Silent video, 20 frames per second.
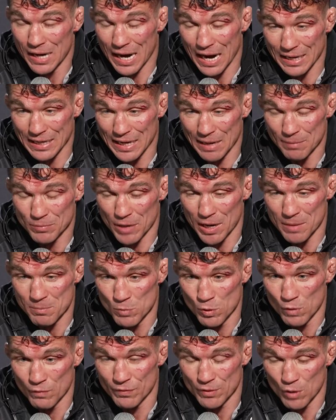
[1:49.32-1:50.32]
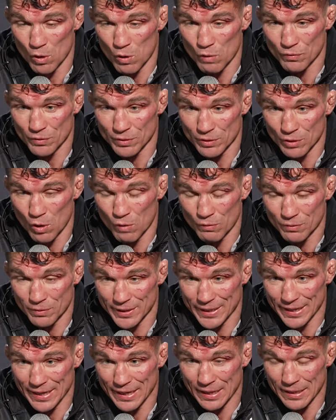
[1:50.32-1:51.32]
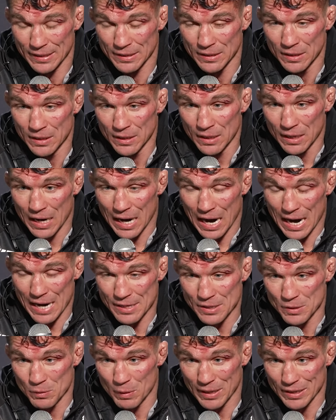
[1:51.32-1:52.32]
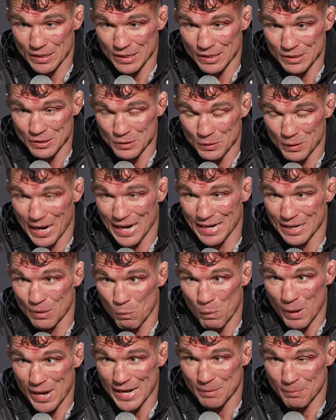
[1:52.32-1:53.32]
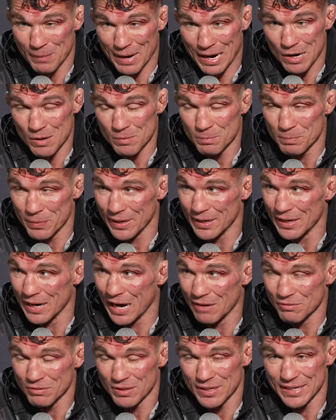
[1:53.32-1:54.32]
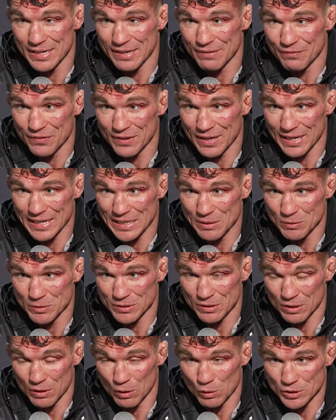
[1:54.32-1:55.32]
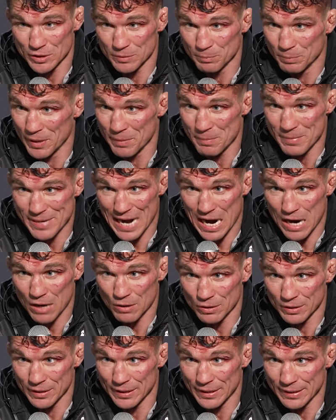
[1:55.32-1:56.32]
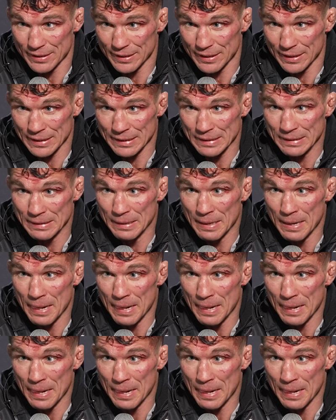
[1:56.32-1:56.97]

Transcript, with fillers: I kept on moving over and over again. I knew I couldn't do it. I had to wait him out, but I really didn't feel like he was close to putting me out or anything.